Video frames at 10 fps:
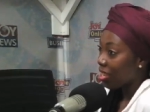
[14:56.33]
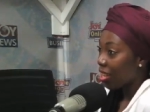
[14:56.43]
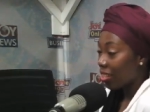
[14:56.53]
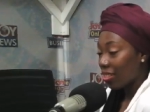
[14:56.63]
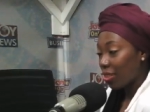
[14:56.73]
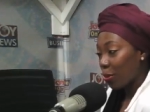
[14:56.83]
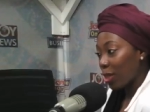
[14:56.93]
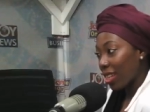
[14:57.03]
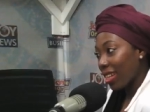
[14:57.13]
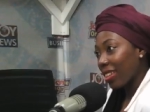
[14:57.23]
Uh, it's just we're
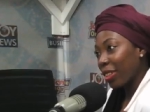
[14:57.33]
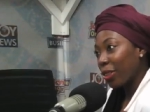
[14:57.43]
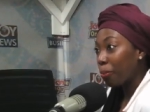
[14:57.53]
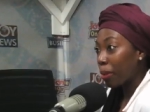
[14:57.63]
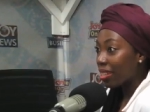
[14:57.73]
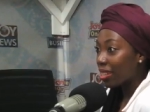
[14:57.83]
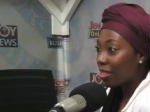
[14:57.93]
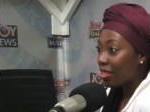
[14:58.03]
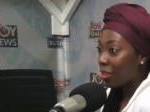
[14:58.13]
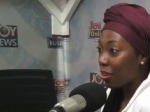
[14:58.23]
taking little
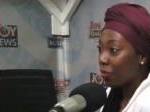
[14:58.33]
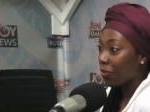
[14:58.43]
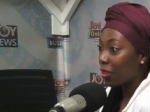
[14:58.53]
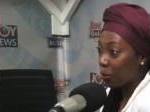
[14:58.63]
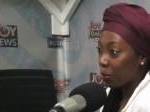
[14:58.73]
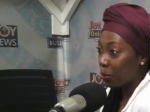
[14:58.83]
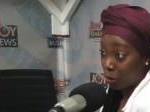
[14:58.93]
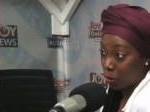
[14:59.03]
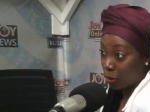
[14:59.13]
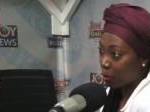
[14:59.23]
bites of it with
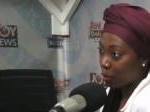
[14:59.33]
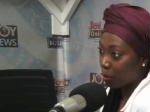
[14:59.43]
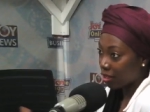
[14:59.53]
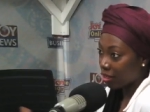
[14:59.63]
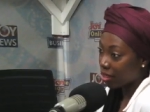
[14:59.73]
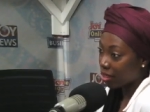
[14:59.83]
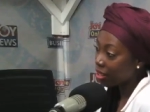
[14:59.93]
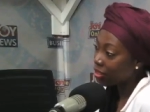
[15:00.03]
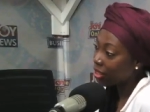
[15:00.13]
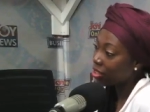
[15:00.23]
Circumspect mm-hmm. and, and
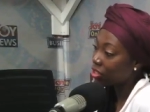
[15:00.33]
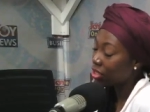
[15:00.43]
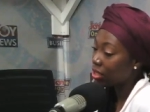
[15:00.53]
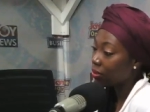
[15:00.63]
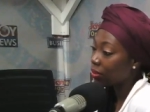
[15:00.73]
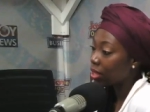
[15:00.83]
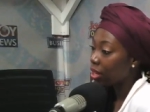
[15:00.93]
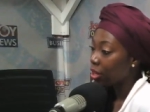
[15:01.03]
other initiatives.